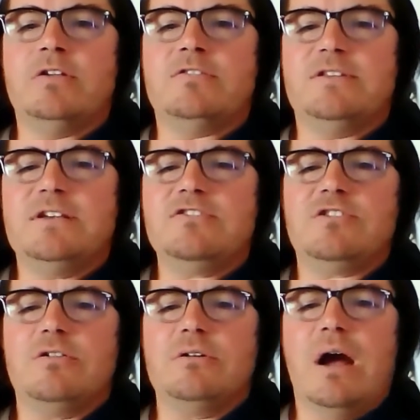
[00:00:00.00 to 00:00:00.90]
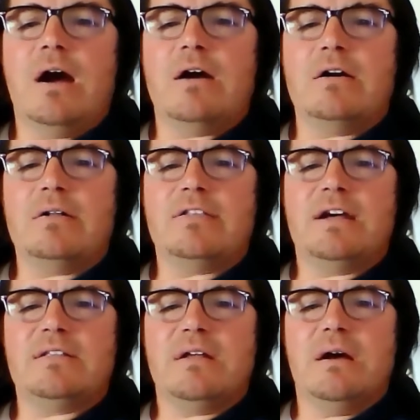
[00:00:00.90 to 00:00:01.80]
6 tones are
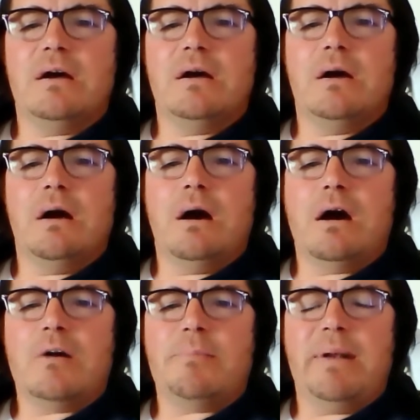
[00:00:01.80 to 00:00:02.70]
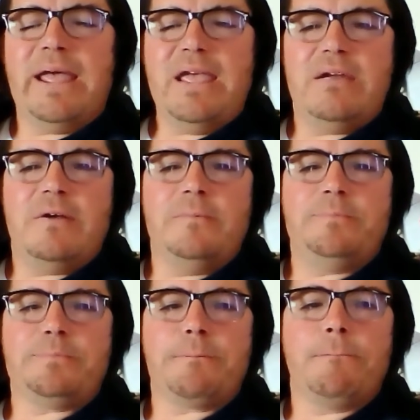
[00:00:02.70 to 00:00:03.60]
that are played.
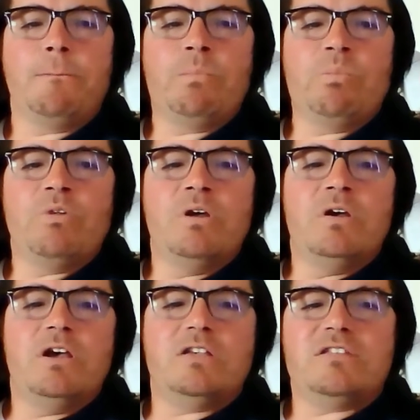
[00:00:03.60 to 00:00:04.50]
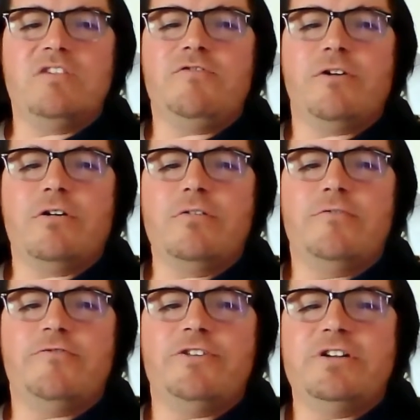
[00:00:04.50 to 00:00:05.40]
Step 4,
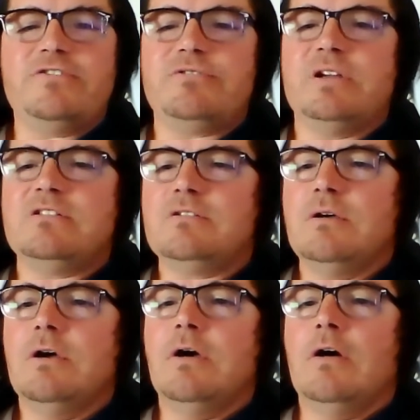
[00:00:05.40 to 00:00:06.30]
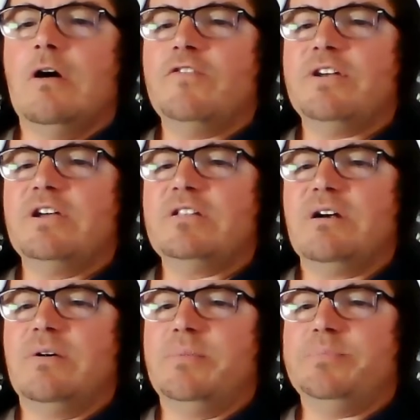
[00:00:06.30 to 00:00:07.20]
first strings of the
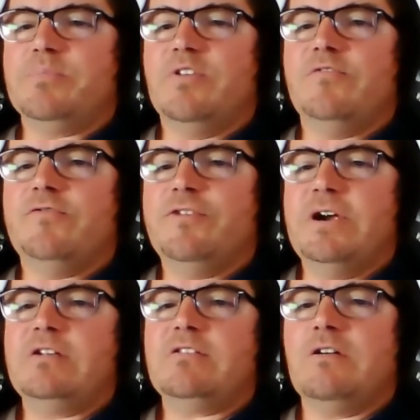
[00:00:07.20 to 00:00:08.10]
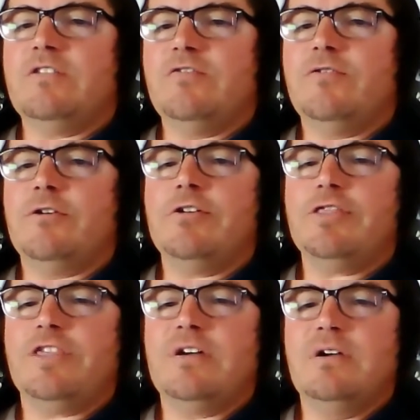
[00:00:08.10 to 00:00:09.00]
guitar, first of the
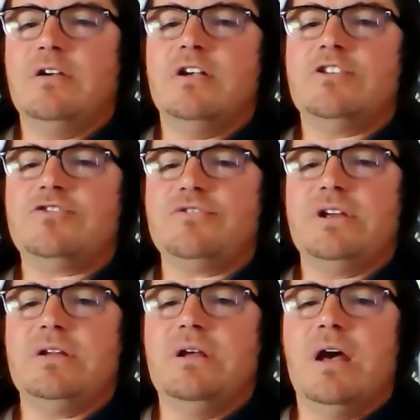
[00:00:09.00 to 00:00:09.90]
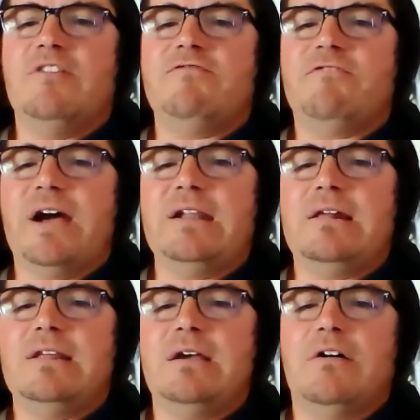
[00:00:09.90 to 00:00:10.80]
4th string, and
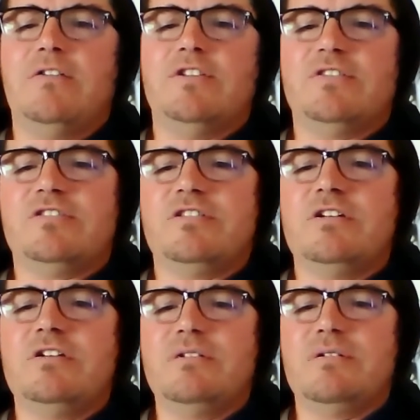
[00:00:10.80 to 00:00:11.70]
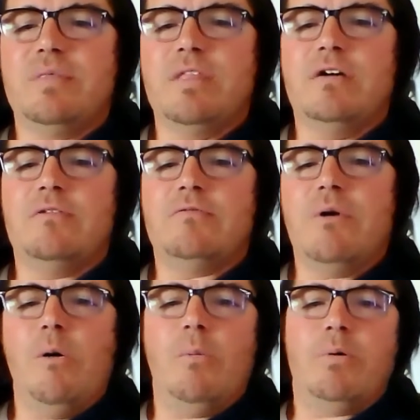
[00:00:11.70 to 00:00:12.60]
finally on the 3rd
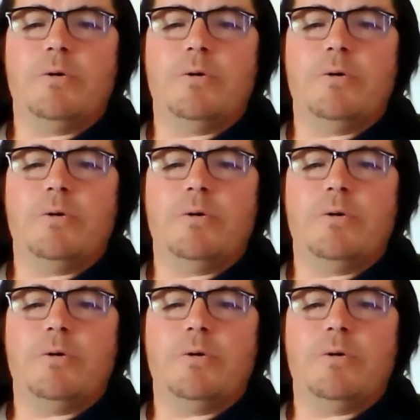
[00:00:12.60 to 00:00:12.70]
row.